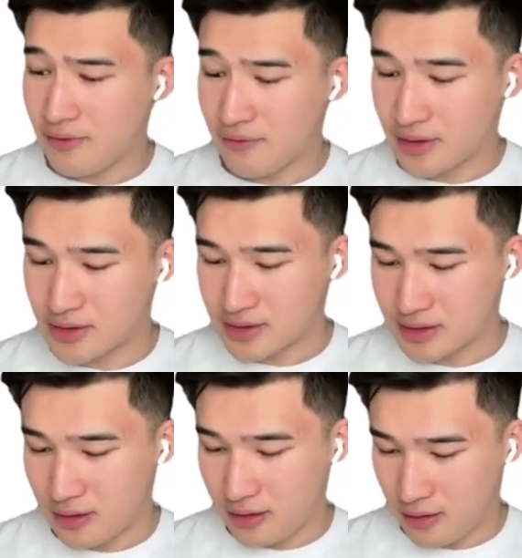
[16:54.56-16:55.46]
even function
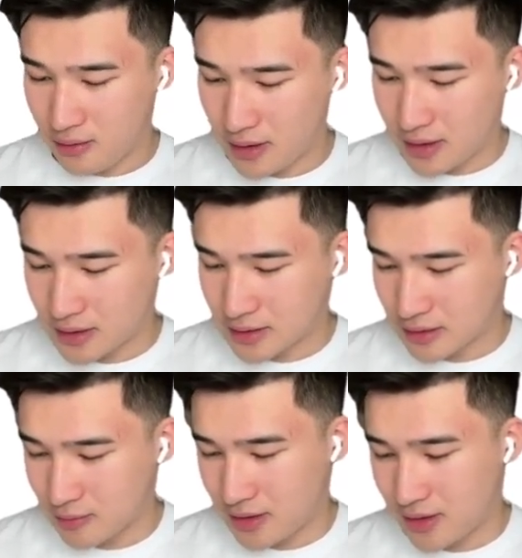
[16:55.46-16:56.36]
is always
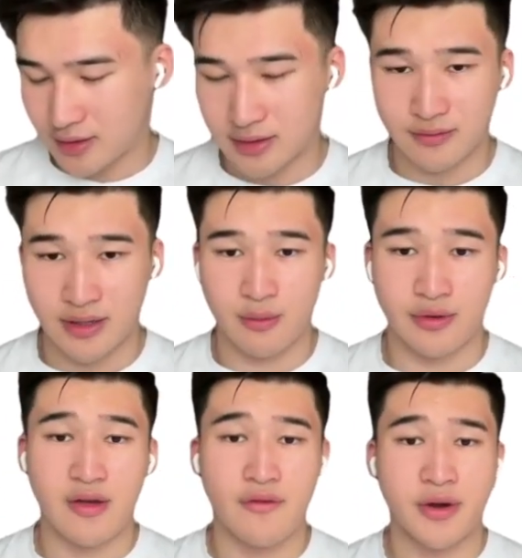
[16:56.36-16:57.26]
going to be this, right? It
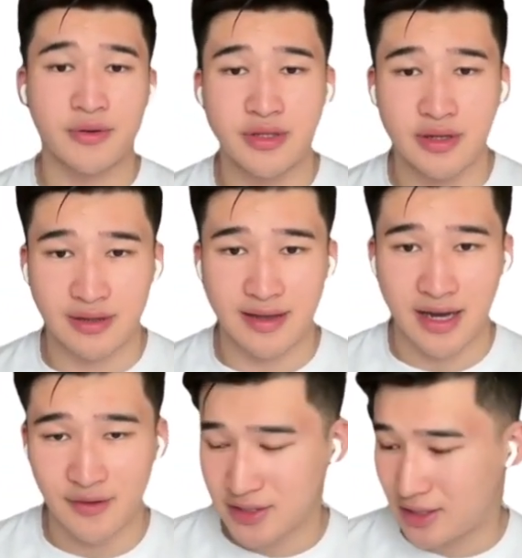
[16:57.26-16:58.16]
will never go to the
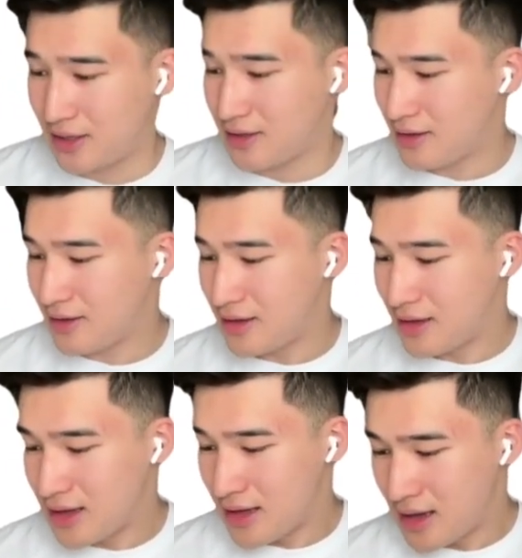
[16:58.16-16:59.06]
negative sign.
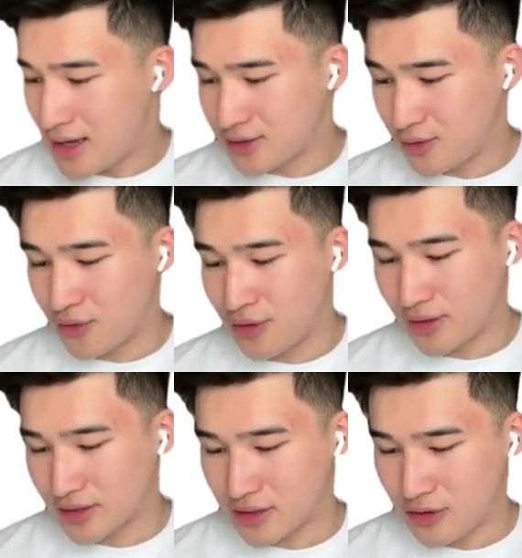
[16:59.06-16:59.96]
And so if you look at the